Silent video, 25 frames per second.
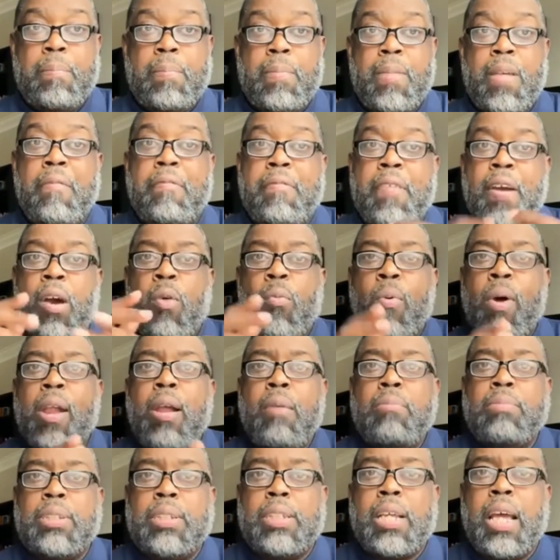You feel what
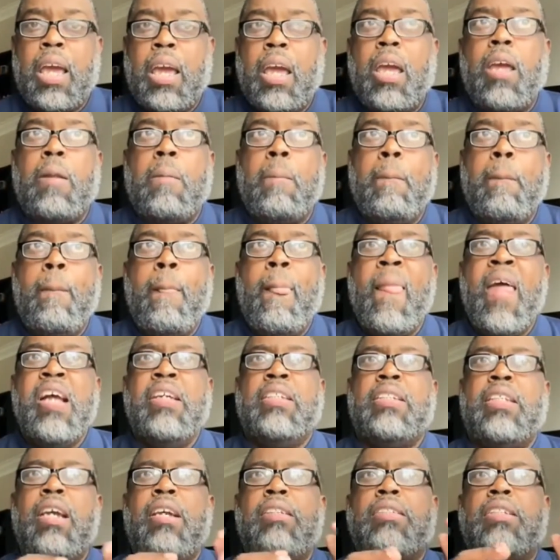I'm saying?
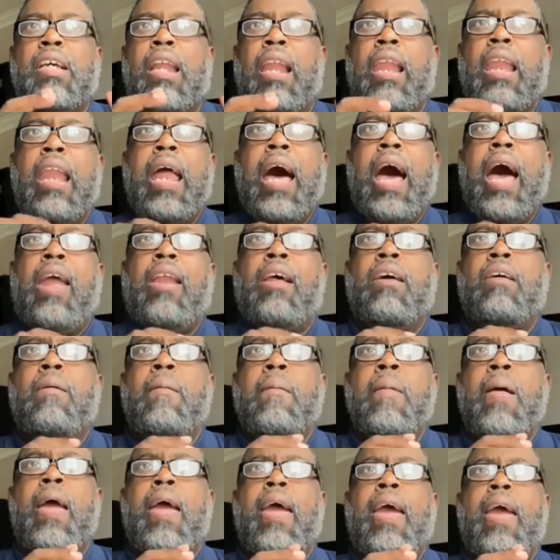See, there's a lot of
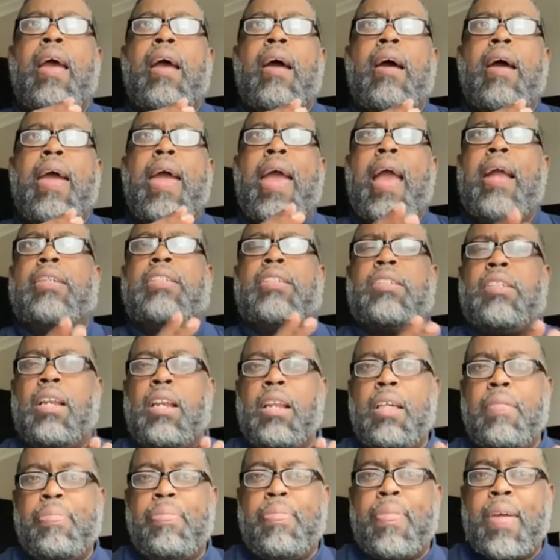
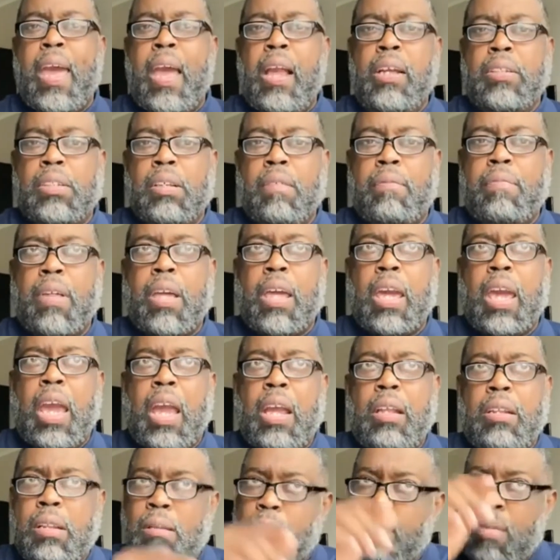excellent things of the
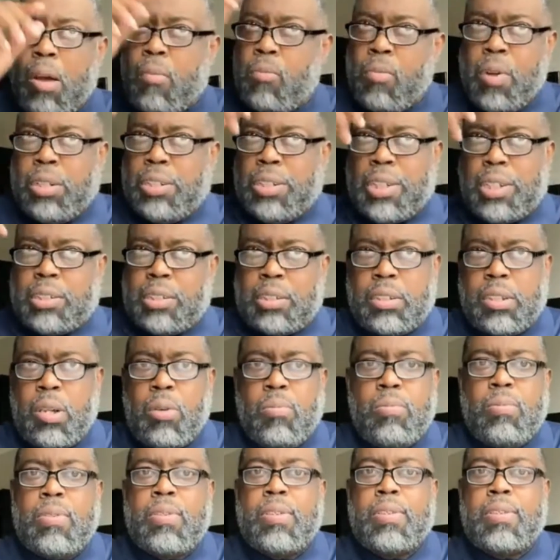kingdom that we just
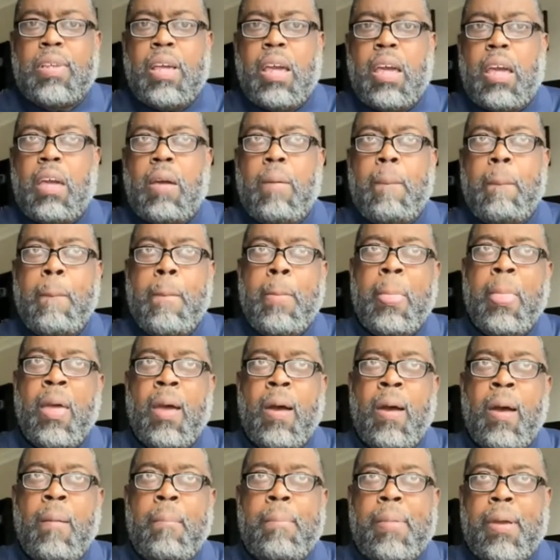don't see.
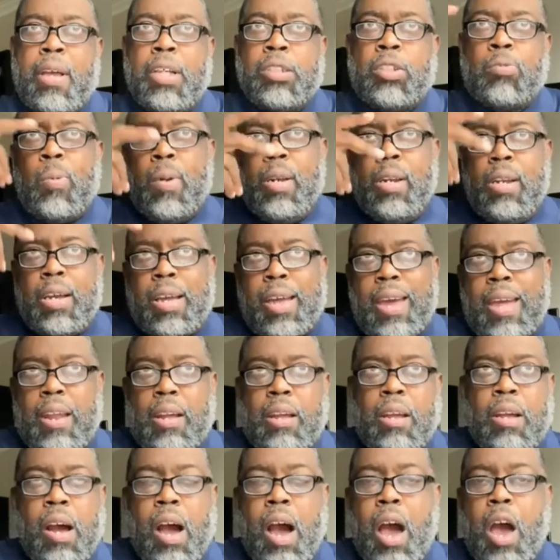Because we look at a
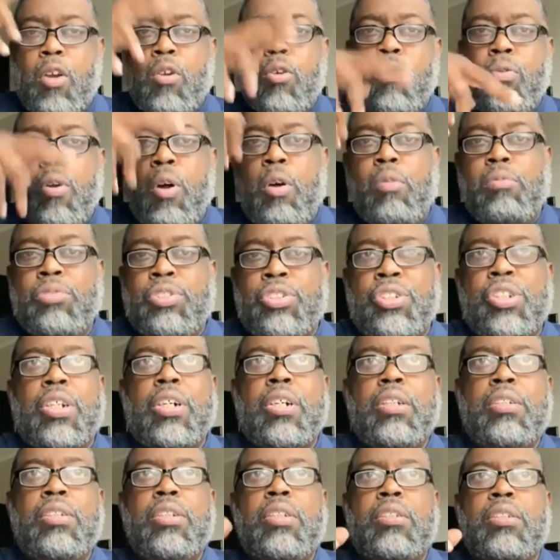God who don't
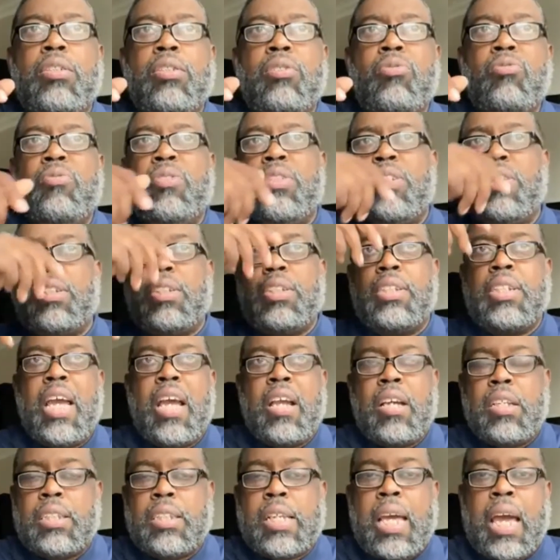judge us, who will just
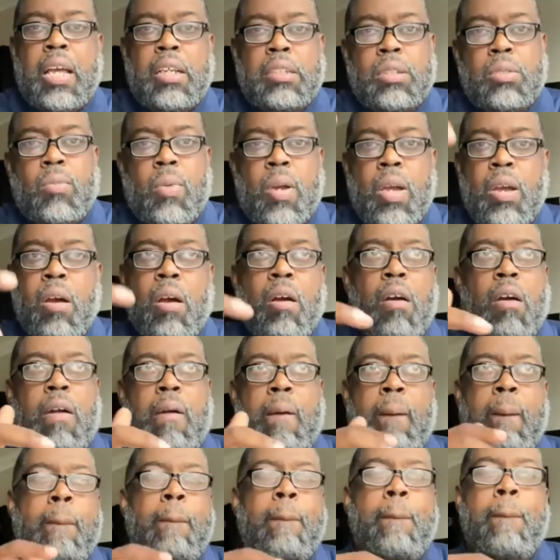take us as we
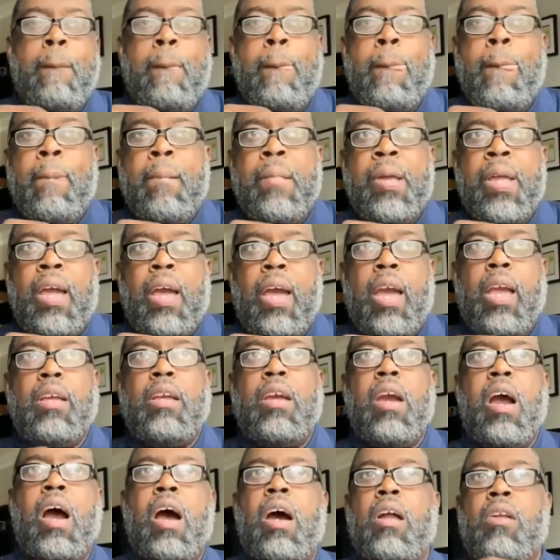are. And
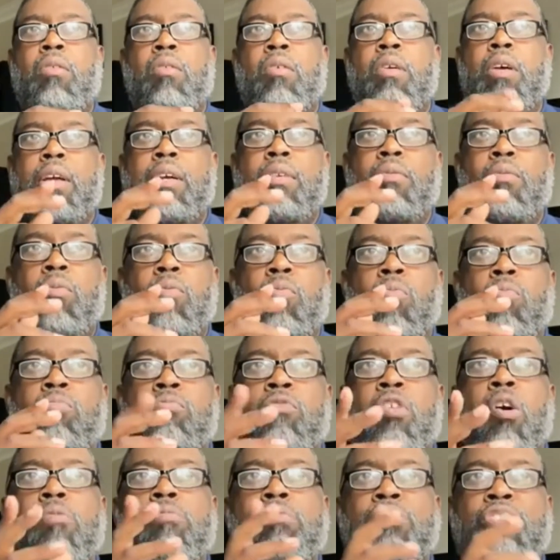God
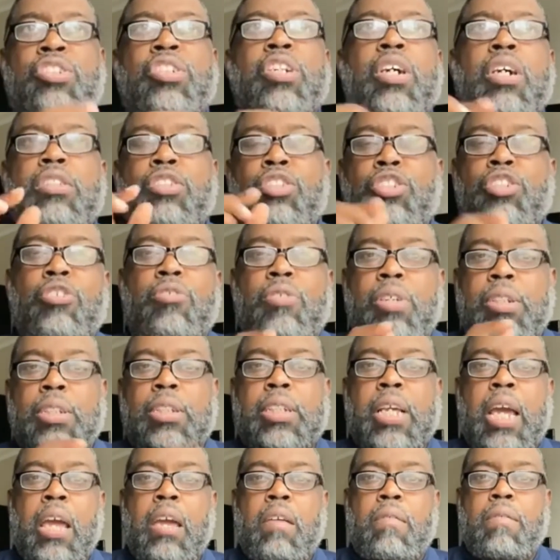don't judge you to
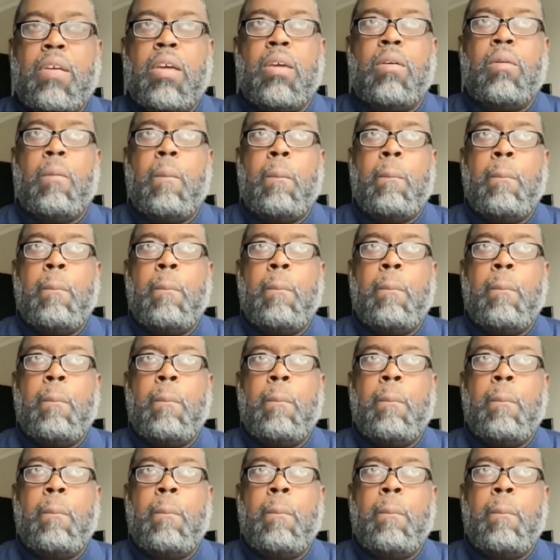save you.